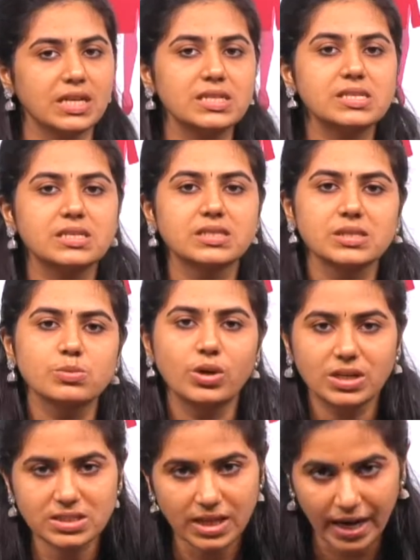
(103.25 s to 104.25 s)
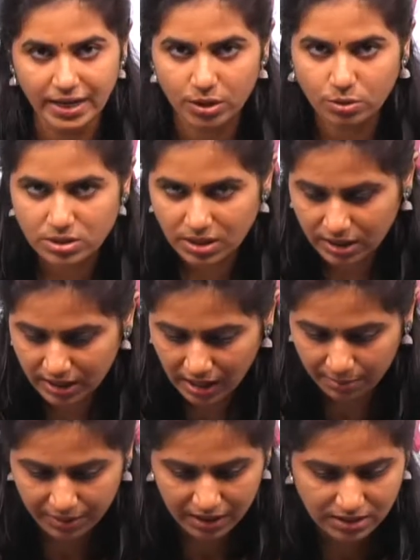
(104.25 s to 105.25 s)
Let's discuss what is adenosine
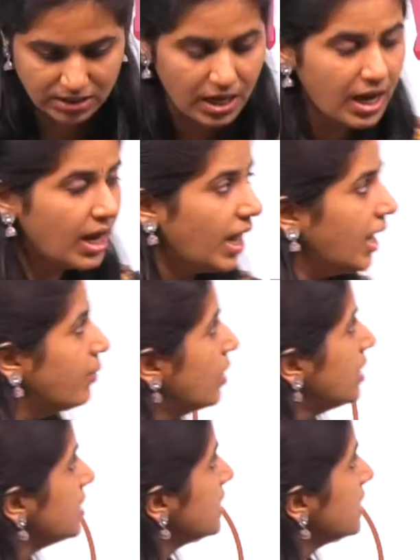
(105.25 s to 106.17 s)
deaminase. What is